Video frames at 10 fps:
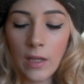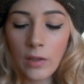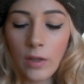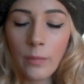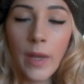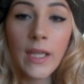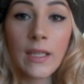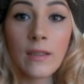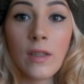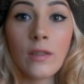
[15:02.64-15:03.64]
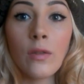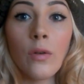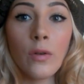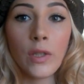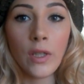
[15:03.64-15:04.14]
You can make it subtle
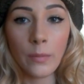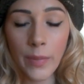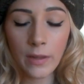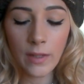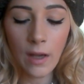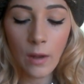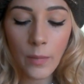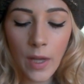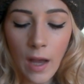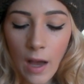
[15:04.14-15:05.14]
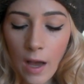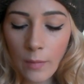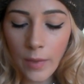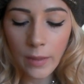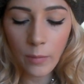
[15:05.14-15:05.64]
or you can build it up.
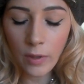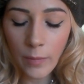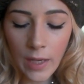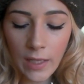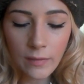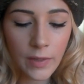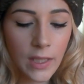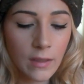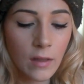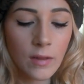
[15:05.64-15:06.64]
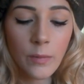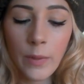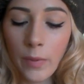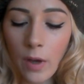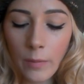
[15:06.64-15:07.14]
In one of my last videos, lots of
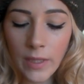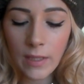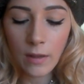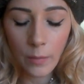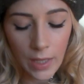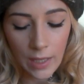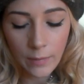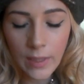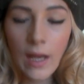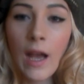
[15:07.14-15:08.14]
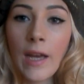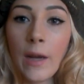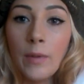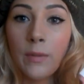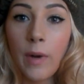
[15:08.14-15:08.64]
people commented on my lips, and I
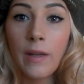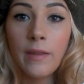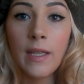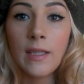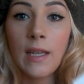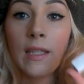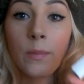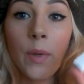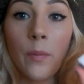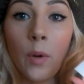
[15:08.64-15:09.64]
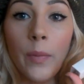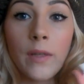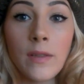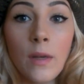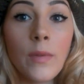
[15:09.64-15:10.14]
was wearing this a little bit more
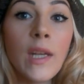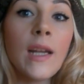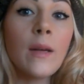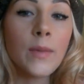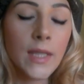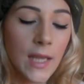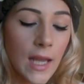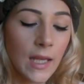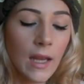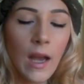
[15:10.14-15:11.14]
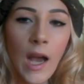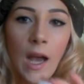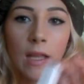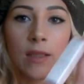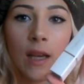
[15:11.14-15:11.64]
built up than I am today,
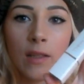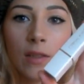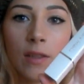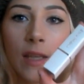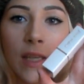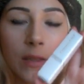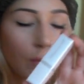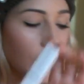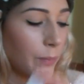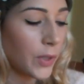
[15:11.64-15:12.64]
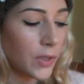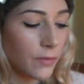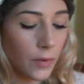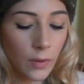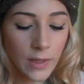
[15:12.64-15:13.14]
and I just think it's really
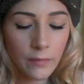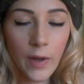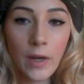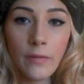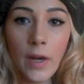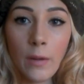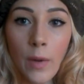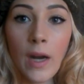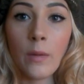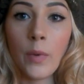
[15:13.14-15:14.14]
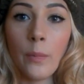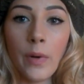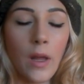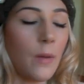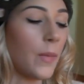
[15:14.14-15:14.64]
beautiful. It's very, very wearable
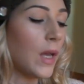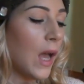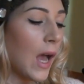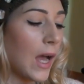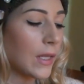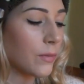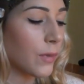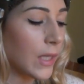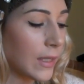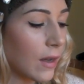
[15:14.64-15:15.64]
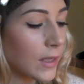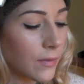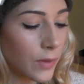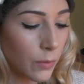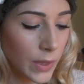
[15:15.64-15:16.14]
plum and really nice
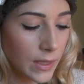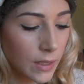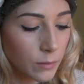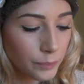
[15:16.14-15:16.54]
for the winter.